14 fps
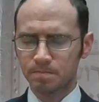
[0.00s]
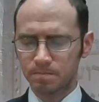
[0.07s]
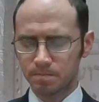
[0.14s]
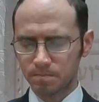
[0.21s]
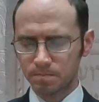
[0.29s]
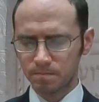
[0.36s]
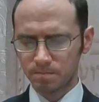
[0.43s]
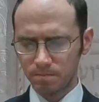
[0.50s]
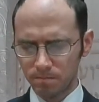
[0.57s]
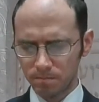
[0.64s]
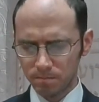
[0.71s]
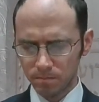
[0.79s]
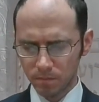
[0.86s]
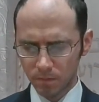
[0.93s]

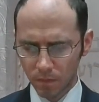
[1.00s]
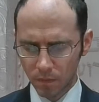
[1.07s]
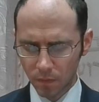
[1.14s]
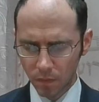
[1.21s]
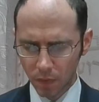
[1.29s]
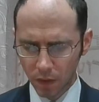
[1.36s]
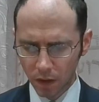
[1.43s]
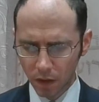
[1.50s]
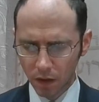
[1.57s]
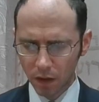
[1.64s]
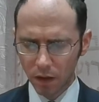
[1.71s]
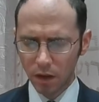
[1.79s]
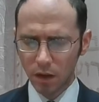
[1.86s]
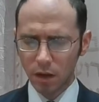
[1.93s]

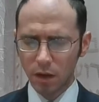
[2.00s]
Nobody speaks.